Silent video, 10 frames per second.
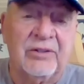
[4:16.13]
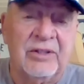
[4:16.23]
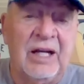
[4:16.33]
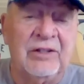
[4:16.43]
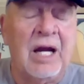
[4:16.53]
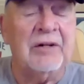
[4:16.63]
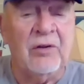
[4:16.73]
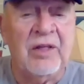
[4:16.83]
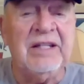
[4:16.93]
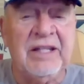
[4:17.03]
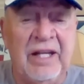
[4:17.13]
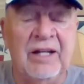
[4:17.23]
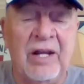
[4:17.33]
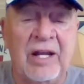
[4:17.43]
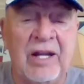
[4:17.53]
And I know I know they
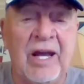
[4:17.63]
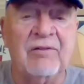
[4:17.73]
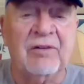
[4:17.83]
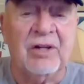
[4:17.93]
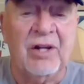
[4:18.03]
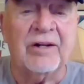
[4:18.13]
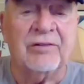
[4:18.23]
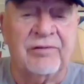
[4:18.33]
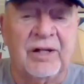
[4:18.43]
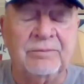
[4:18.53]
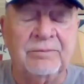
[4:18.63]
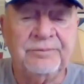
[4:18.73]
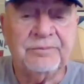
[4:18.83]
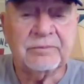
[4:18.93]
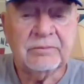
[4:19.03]
can. They have a lot of uh,
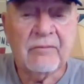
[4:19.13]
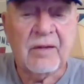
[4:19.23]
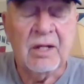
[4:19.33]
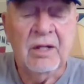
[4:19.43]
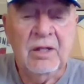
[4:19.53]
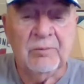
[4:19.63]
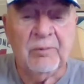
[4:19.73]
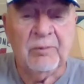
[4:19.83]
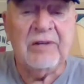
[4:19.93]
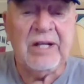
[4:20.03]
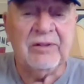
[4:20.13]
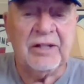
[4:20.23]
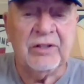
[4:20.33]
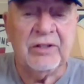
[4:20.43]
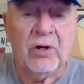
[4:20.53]
the Braves have a lot of
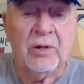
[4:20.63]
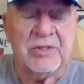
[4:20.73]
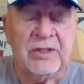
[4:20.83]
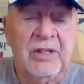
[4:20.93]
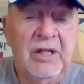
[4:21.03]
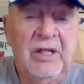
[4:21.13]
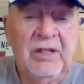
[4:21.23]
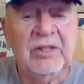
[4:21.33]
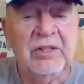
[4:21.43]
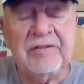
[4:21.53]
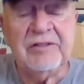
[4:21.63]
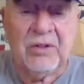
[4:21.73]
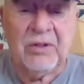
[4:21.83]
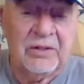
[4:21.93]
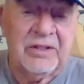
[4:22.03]
good arms, and you know they've
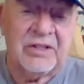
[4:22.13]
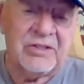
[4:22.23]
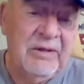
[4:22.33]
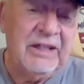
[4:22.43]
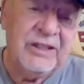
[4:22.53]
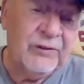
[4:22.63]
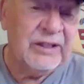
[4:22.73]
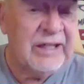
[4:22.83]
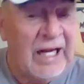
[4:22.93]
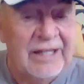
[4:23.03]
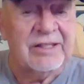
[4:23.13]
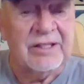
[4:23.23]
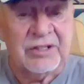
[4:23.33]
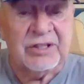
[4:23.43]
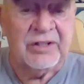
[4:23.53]
started so many different guys
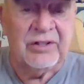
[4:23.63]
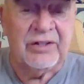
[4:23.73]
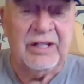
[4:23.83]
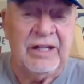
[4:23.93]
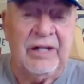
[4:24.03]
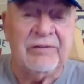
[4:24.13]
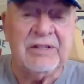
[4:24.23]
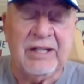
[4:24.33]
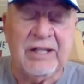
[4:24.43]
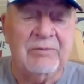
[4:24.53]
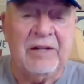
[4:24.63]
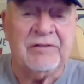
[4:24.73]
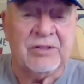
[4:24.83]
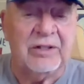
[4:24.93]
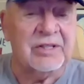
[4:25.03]
this year, and every time they've
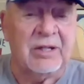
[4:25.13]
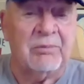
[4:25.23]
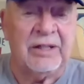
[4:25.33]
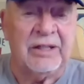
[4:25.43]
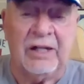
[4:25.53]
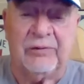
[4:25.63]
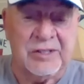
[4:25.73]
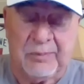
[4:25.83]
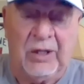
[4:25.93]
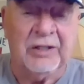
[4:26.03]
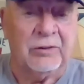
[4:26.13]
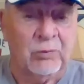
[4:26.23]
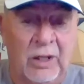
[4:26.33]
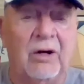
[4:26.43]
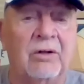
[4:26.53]
started somebody, they've responded
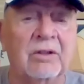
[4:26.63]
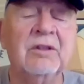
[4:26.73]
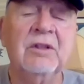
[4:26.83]
well.